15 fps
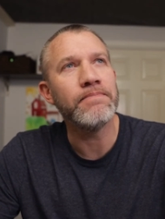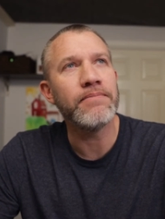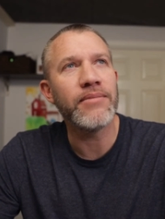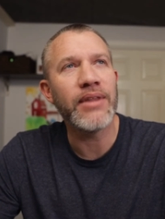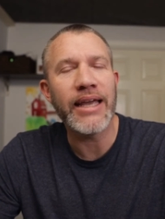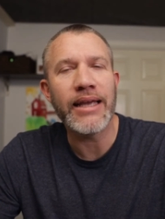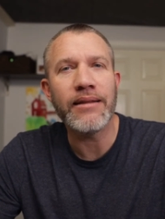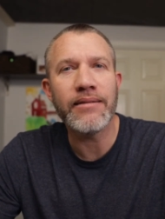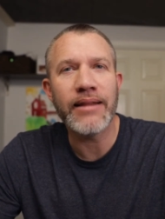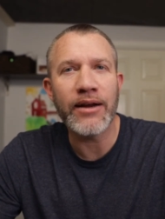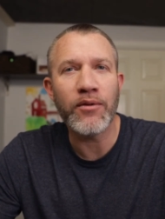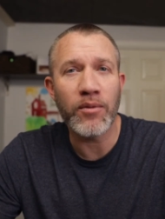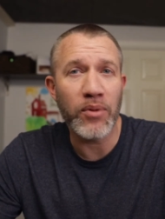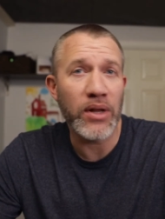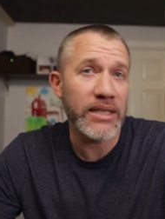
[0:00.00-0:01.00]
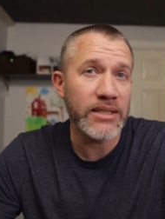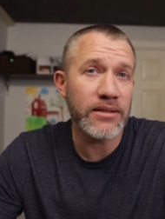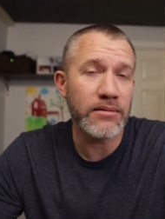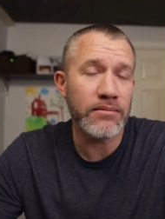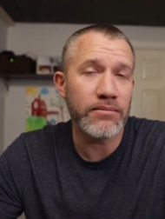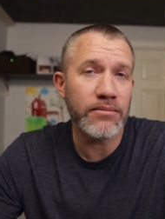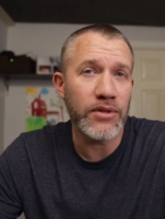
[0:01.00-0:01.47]
They
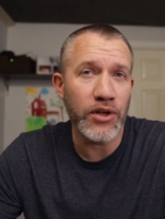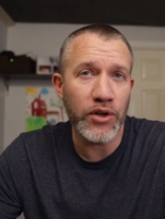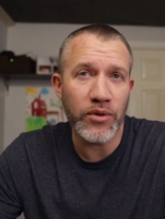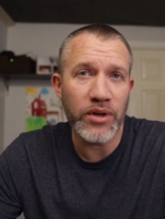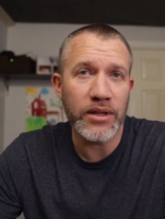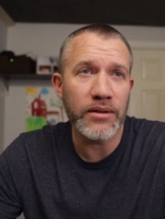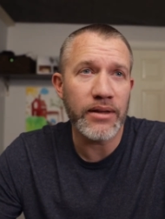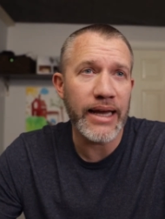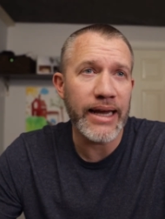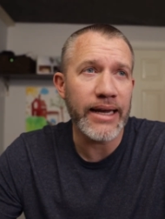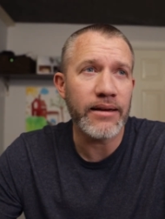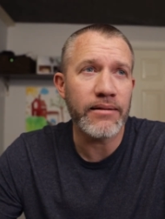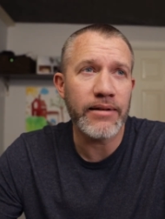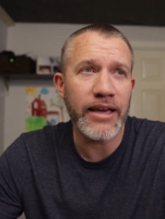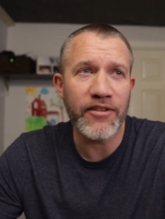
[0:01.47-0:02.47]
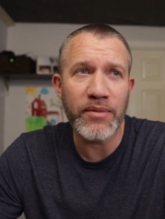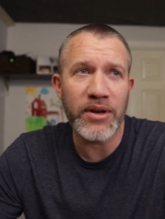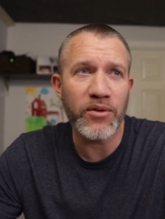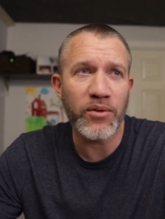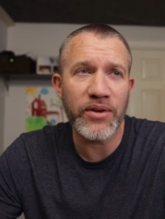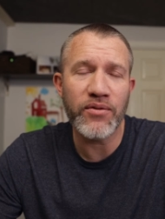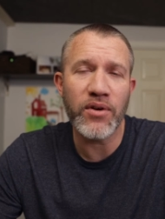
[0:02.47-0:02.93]
replaced the unit. They gave me
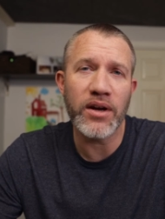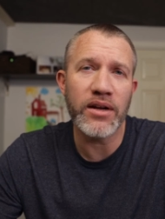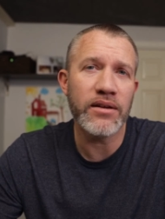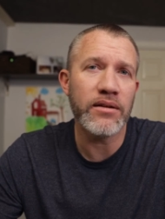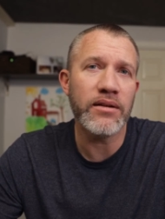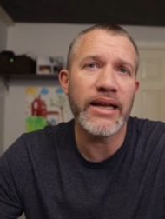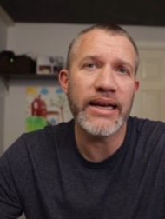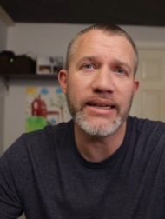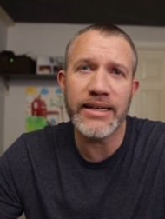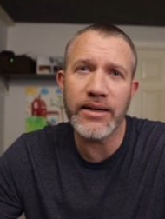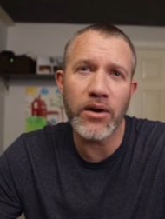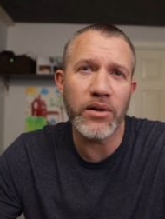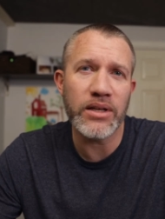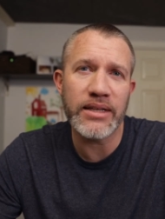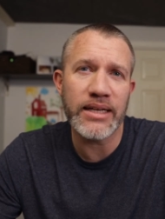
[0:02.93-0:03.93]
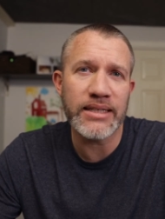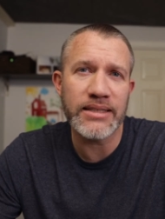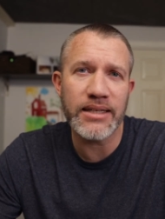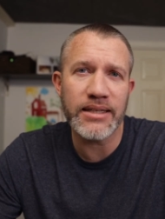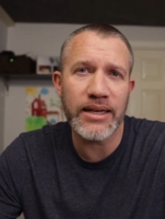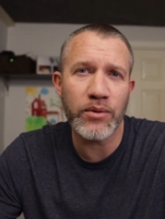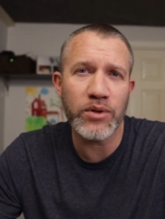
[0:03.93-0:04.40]
a refund. They did all the things
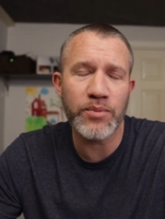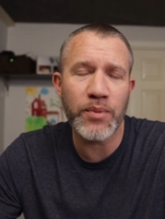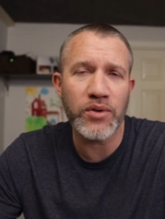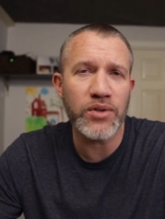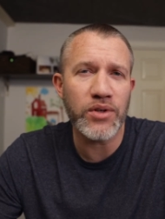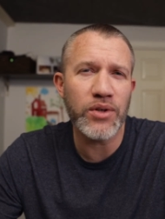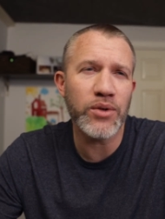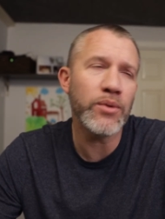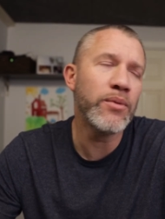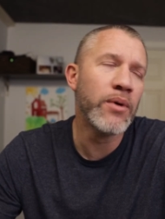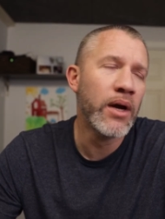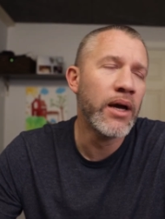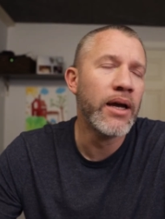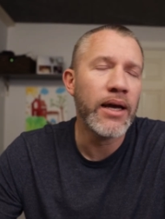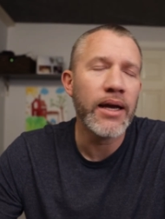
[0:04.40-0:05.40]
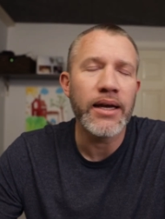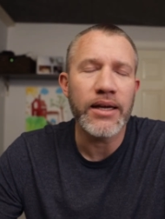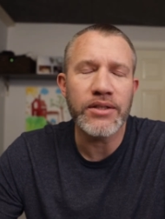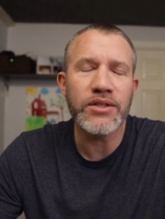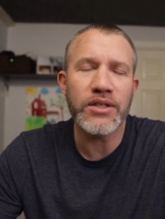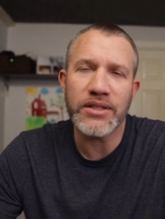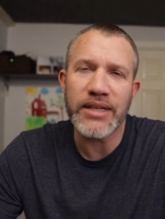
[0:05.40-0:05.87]
that they were supposed to do.
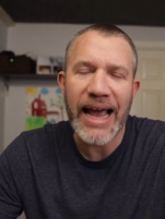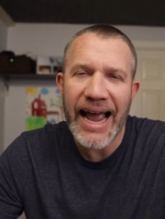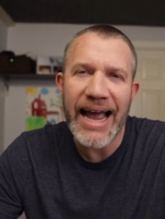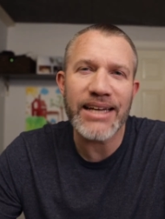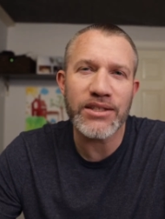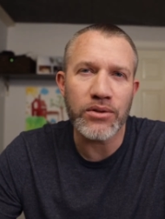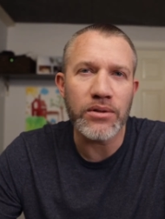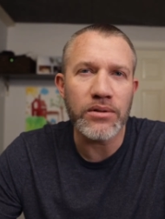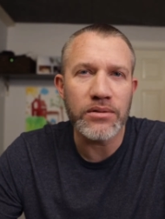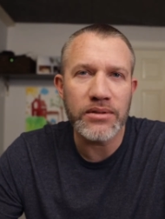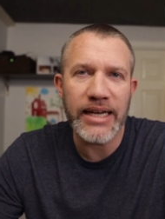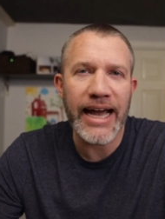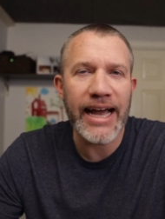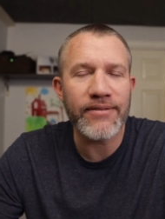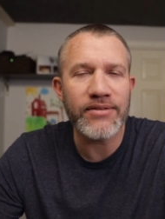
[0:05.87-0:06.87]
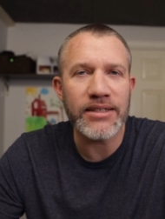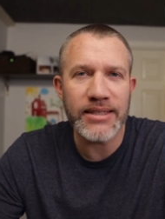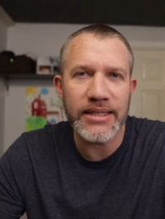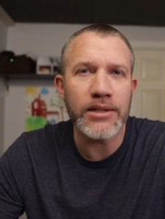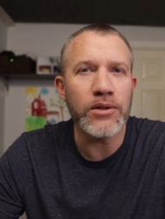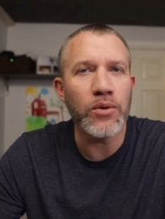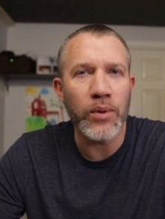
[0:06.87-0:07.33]
It's just a hassle to have to
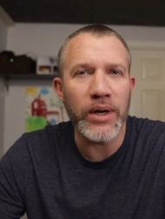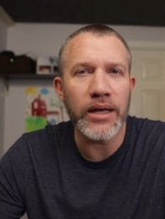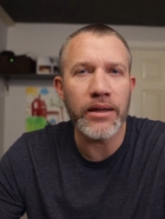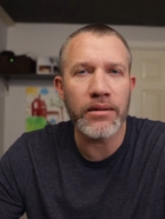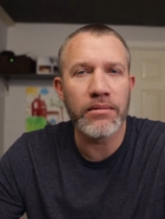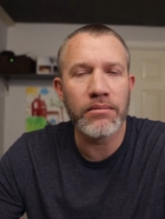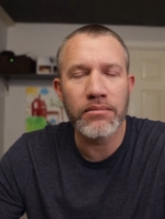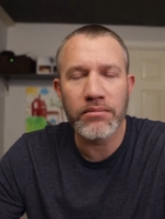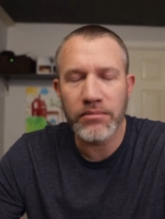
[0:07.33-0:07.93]
deal with